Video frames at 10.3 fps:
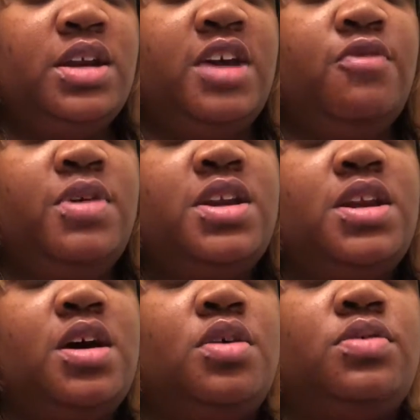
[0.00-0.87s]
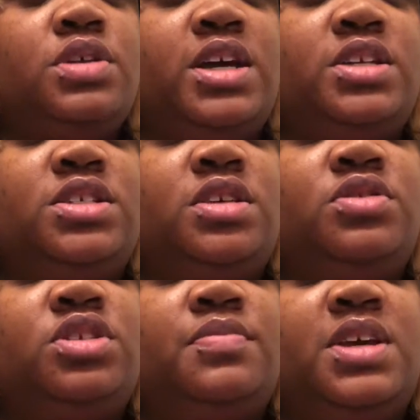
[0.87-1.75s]
Now we know that
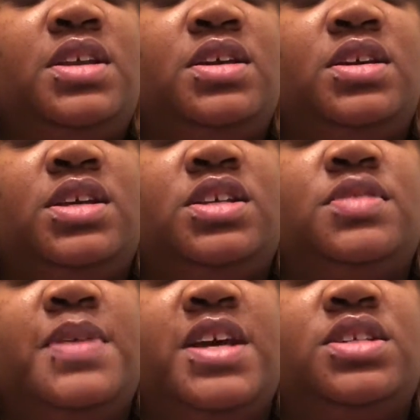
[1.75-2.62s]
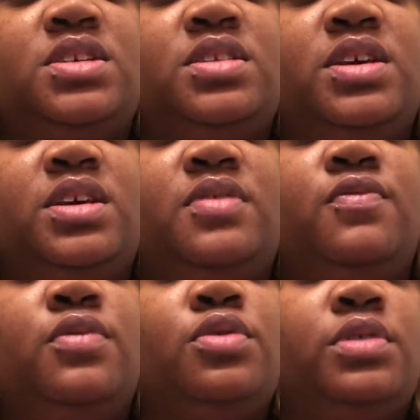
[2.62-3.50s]
social media is basically
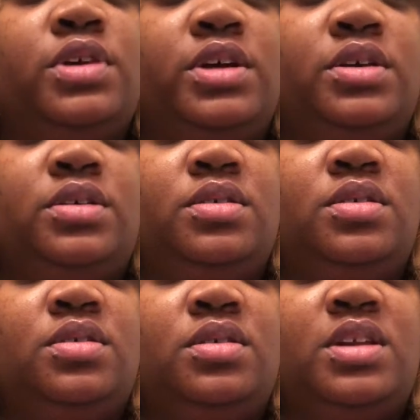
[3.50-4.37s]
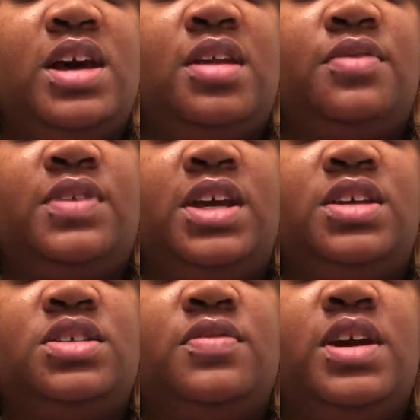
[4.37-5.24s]
ruling a lot of
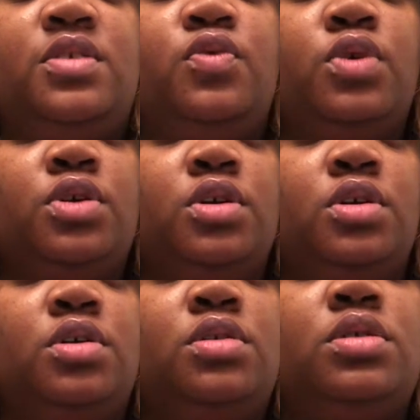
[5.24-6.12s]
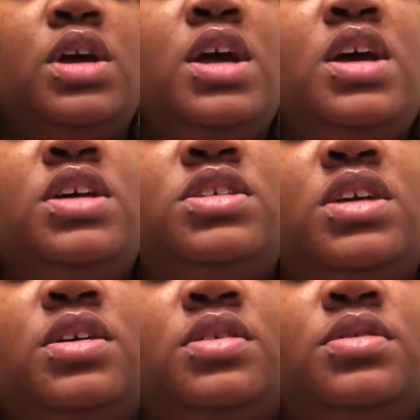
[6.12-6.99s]
things around the world,
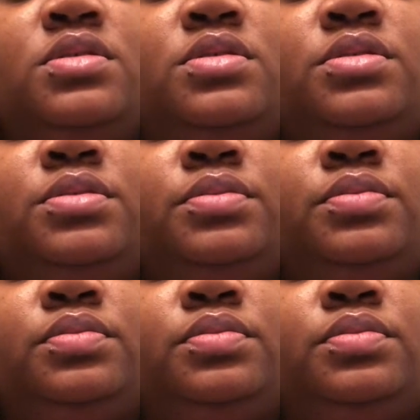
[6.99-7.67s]
so